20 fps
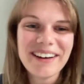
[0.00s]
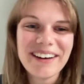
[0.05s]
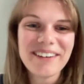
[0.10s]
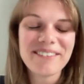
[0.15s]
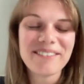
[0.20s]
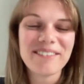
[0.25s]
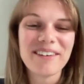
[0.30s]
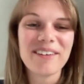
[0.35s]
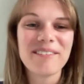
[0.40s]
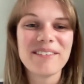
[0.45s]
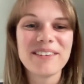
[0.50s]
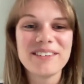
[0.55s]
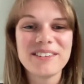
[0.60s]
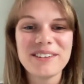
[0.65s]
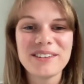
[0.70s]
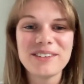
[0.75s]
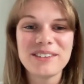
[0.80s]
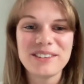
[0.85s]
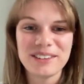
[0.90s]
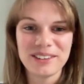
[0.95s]
What would
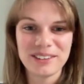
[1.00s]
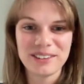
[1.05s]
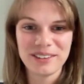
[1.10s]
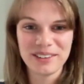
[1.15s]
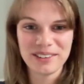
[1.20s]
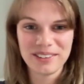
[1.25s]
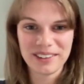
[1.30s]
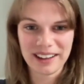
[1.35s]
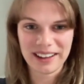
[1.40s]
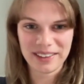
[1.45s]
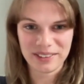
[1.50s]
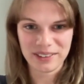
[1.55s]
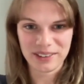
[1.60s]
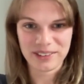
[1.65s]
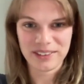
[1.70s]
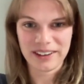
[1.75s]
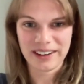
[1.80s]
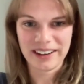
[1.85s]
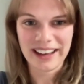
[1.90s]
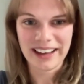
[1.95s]
you choose as
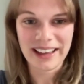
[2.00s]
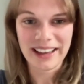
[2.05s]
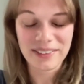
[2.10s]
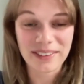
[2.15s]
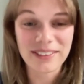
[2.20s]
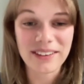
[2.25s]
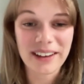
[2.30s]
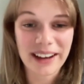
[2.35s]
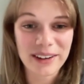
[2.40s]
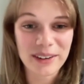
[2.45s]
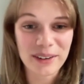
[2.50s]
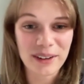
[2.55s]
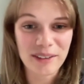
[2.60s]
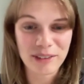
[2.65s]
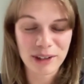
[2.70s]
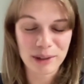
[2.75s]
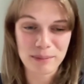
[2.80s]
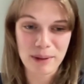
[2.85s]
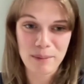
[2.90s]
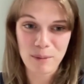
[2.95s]
as the title of
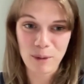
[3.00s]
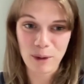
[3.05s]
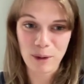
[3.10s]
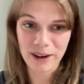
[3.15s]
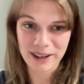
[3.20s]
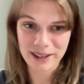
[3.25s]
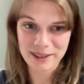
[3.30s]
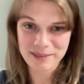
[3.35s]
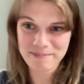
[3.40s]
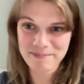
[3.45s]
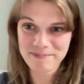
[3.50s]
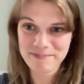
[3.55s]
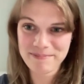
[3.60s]
your memoir?